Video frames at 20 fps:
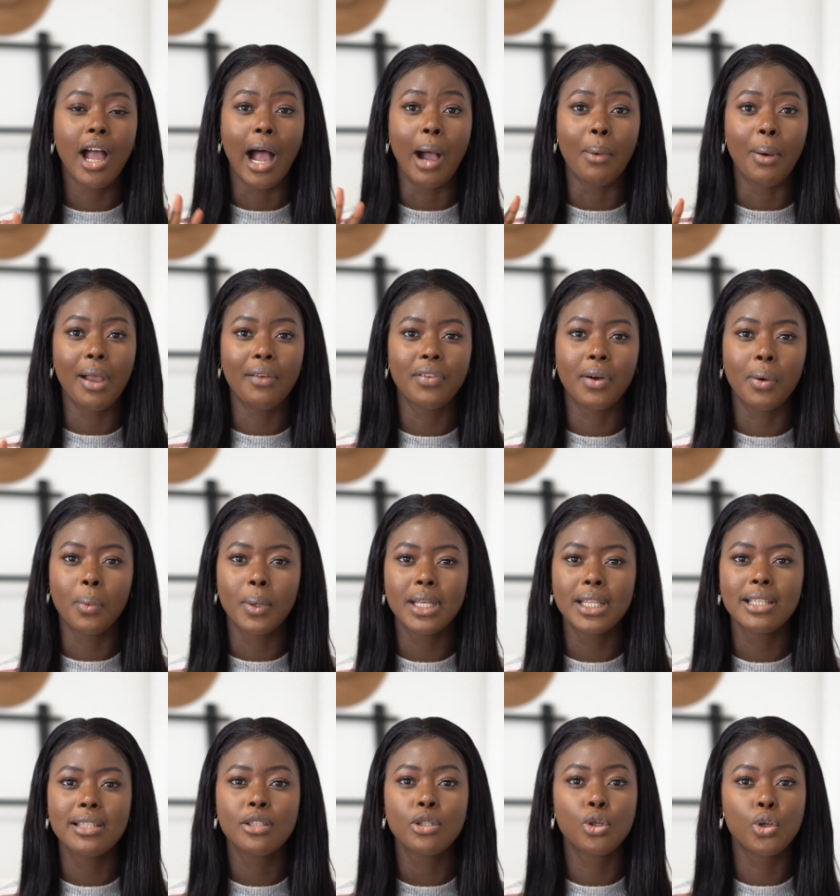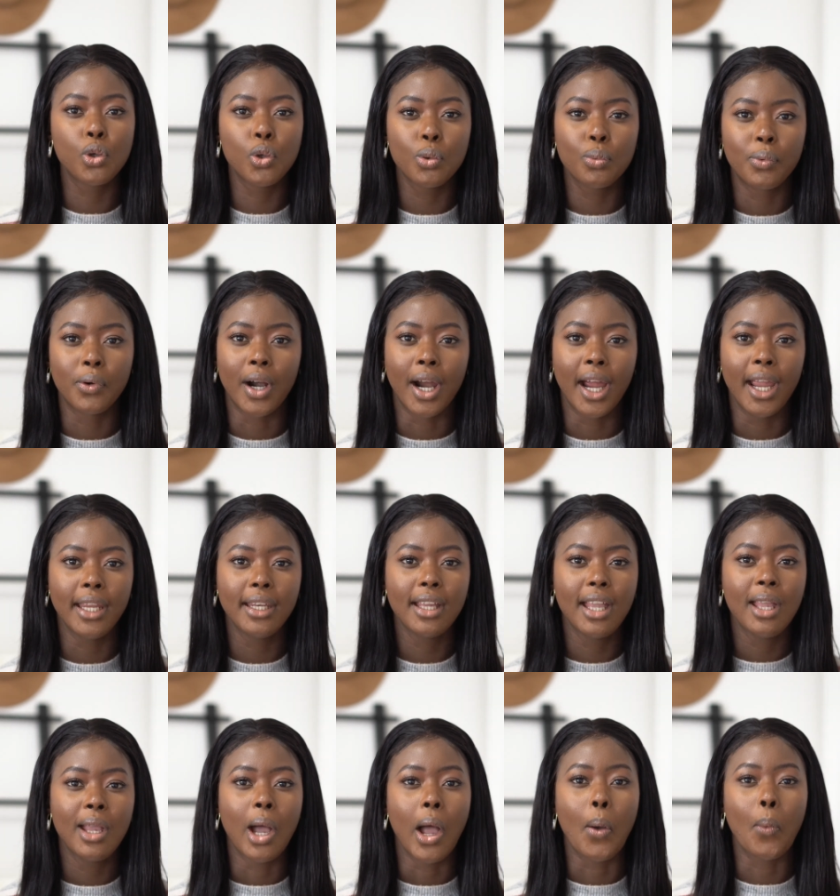However, when it's too bright
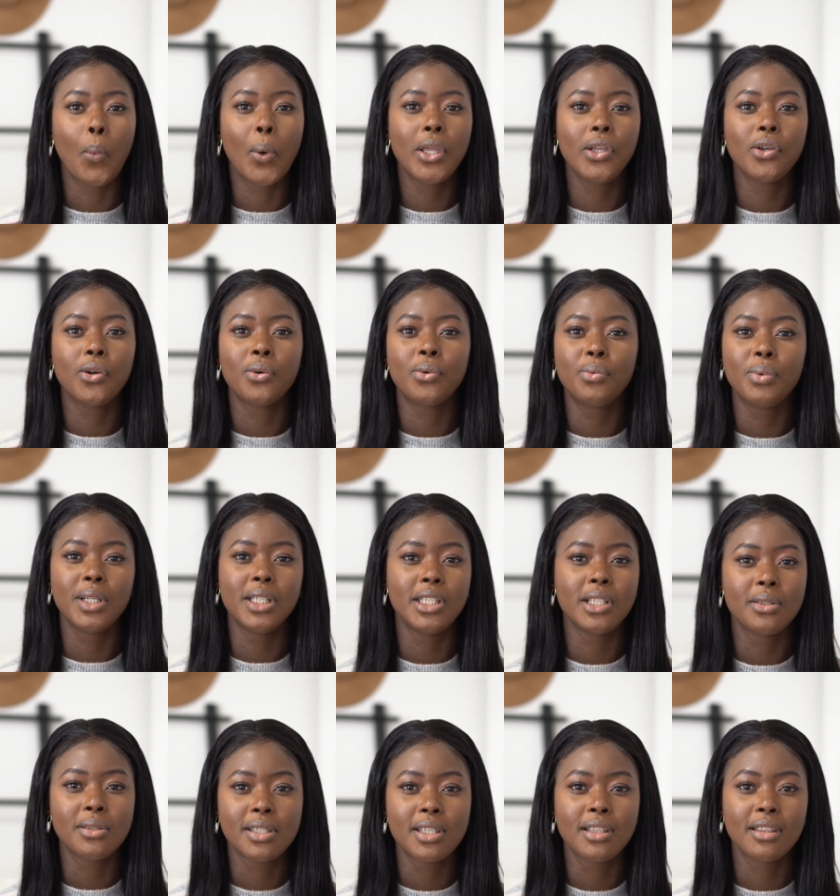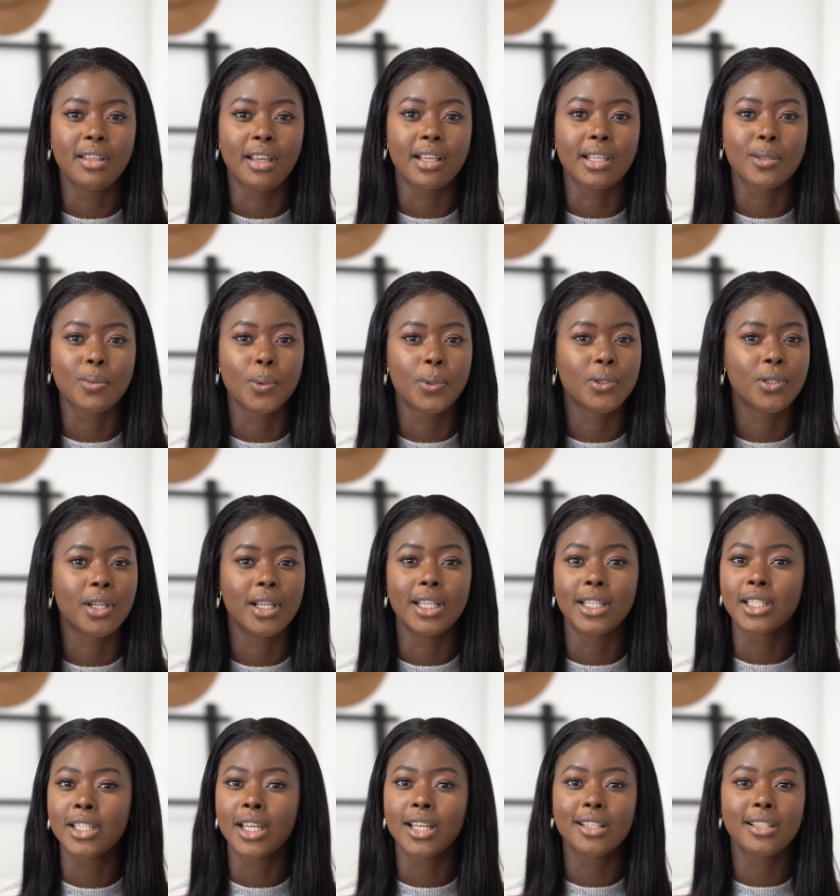and when you're reducing the exposure,
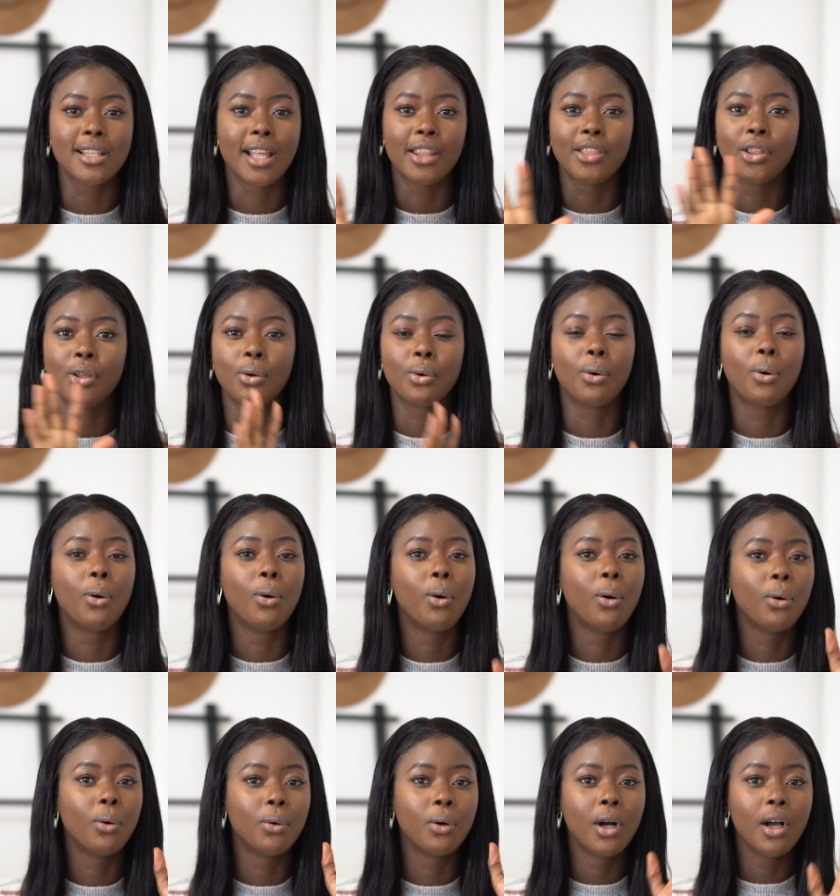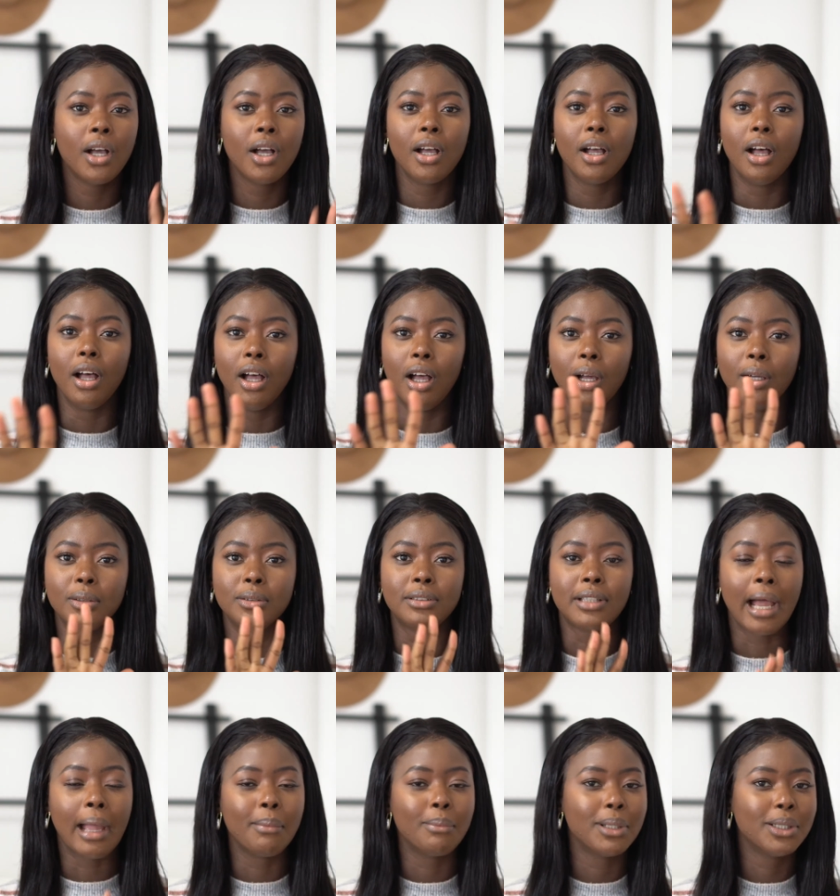it changes like the whole
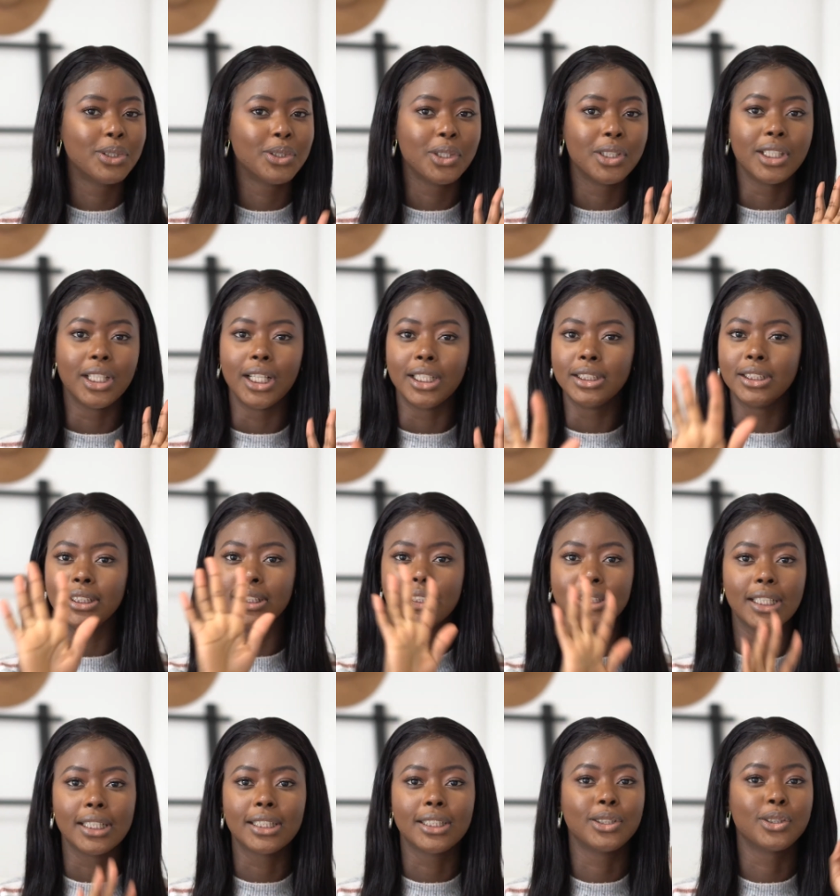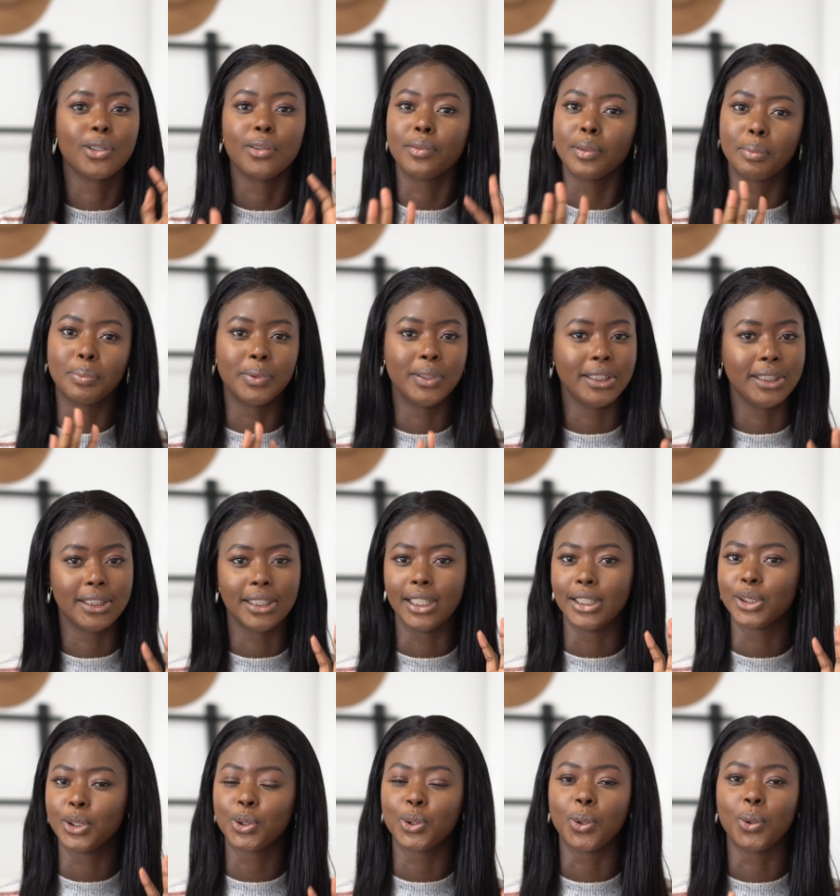dimension and the settings of the
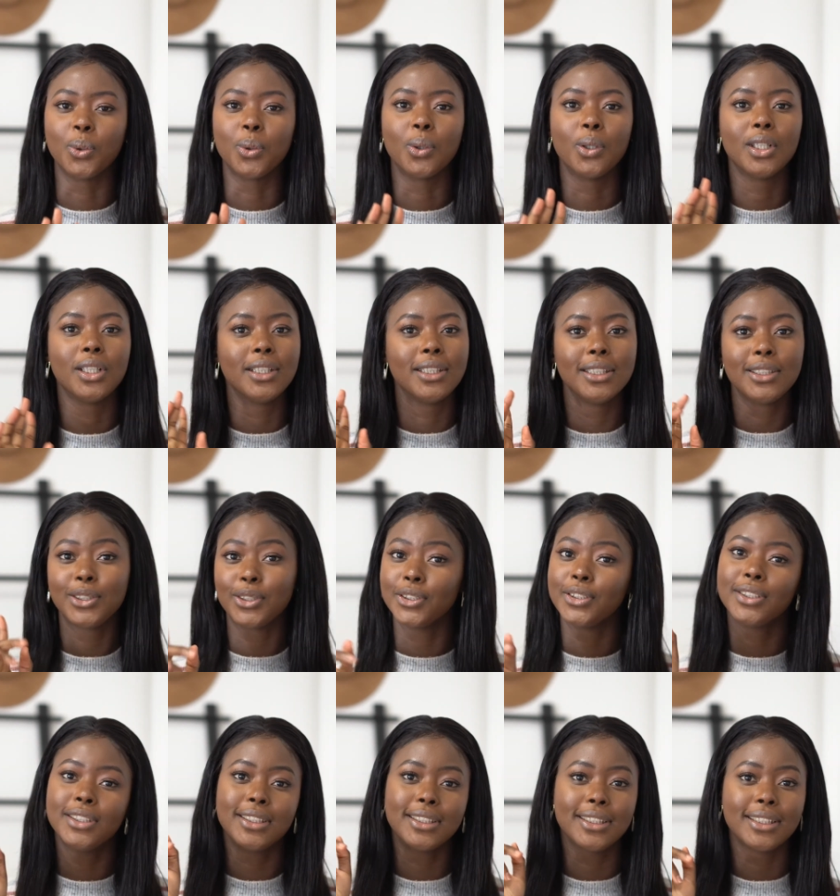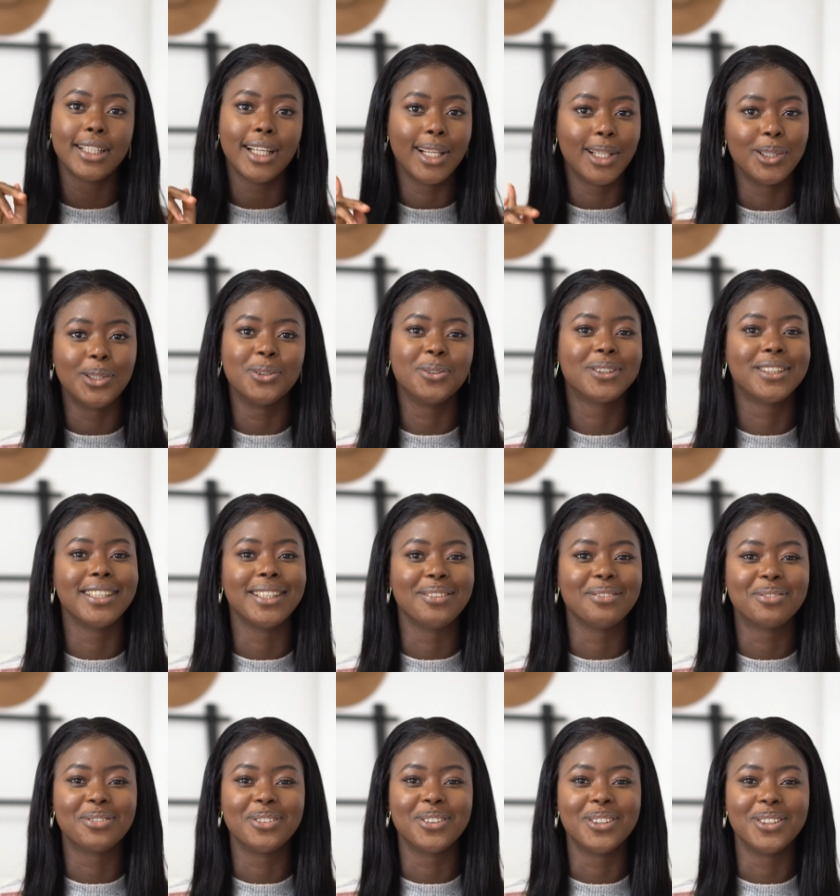preset. So just a little
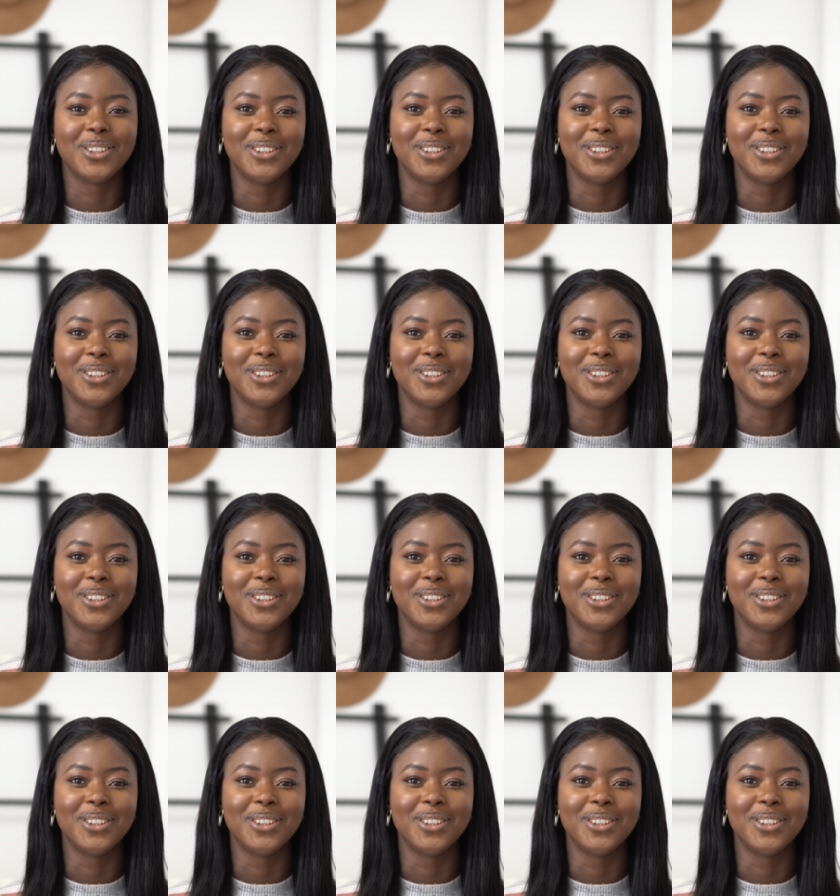tip for